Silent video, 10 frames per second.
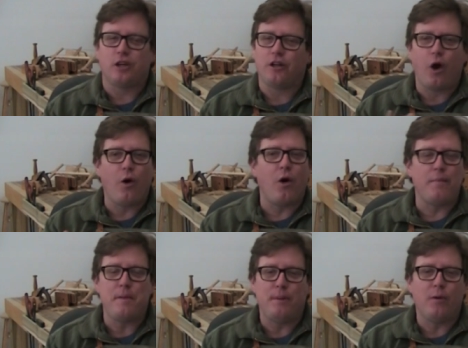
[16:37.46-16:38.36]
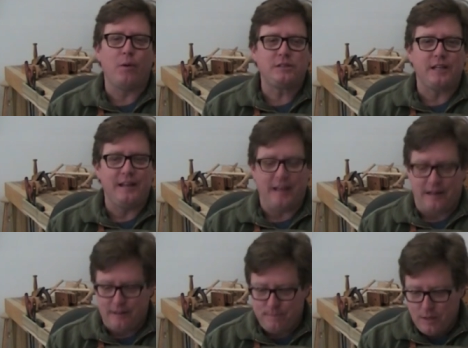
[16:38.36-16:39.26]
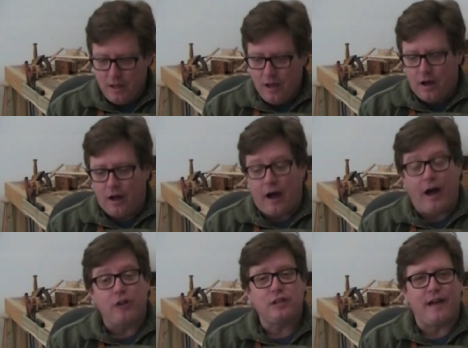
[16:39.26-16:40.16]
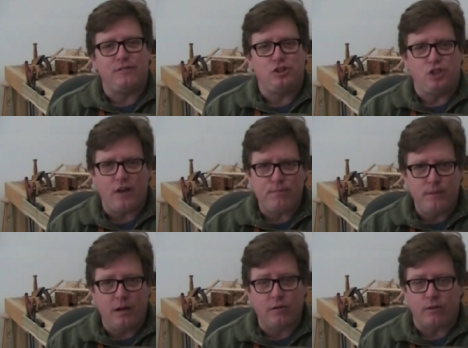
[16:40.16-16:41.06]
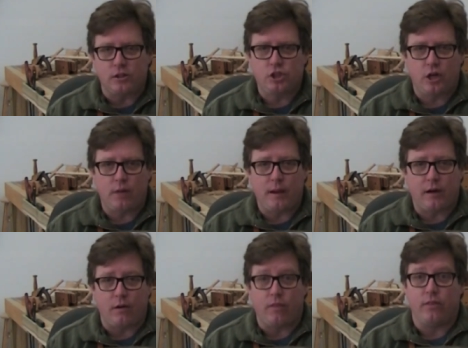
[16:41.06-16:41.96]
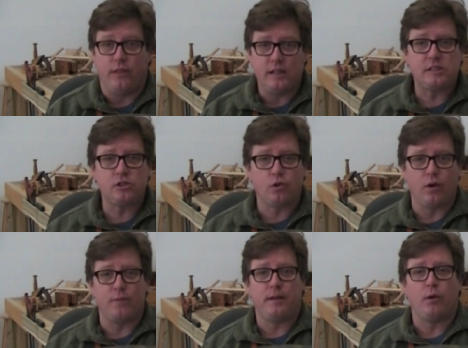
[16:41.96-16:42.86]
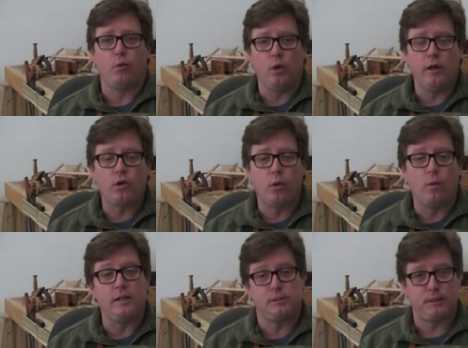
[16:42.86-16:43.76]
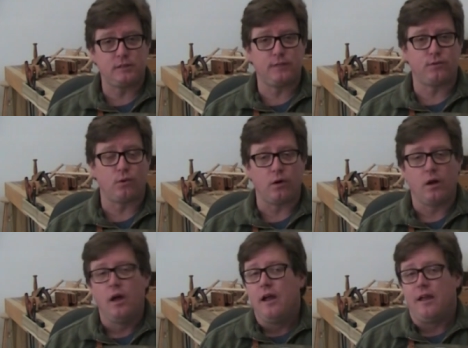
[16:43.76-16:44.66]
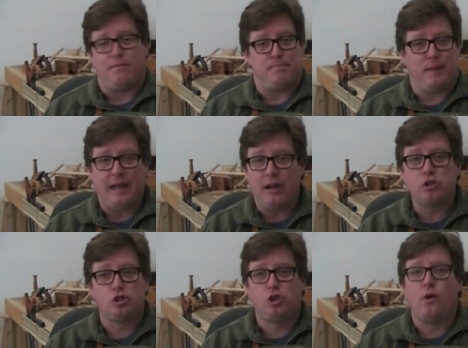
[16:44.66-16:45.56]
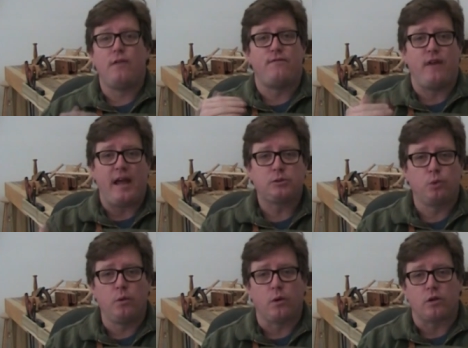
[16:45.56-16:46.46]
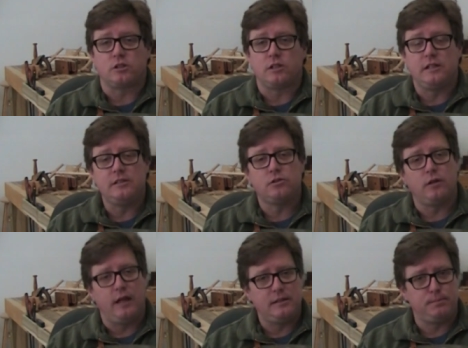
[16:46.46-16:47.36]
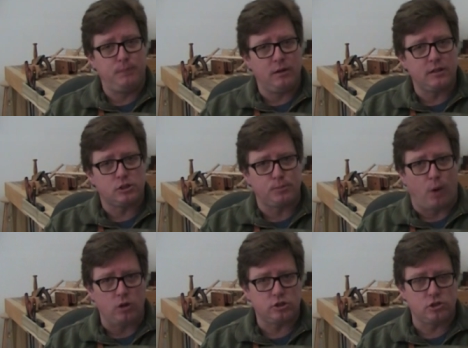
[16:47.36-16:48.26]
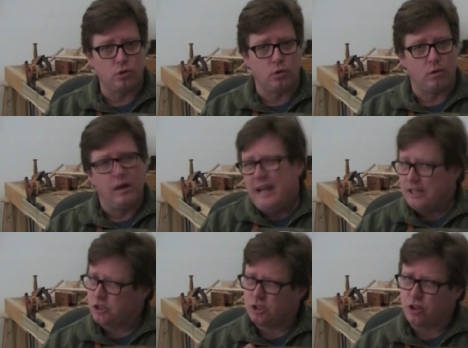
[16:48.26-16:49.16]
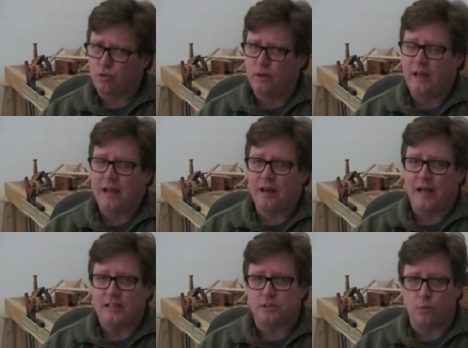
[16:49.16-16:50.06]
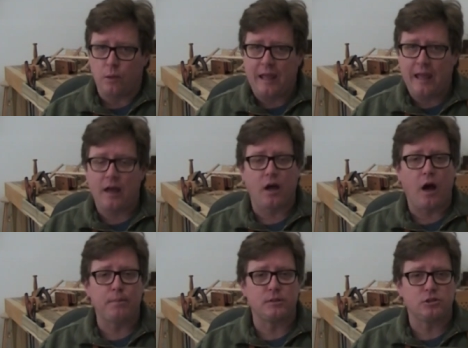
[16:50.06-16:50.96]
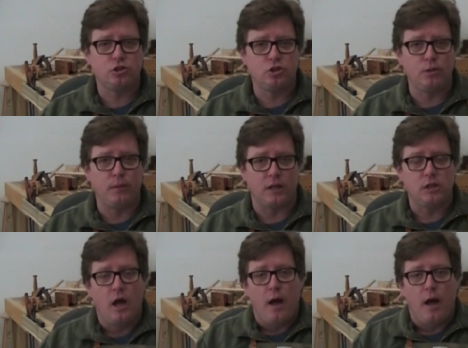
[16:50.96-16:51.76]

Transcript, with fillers: to go home and build what you need. Uh, I also have Jeff Miller, the chair maker. This is going to be a really cool one, especially for beginners to advanced woodworkers because he's going he's building a small stool it's just a three-day class so we can't accomplish too much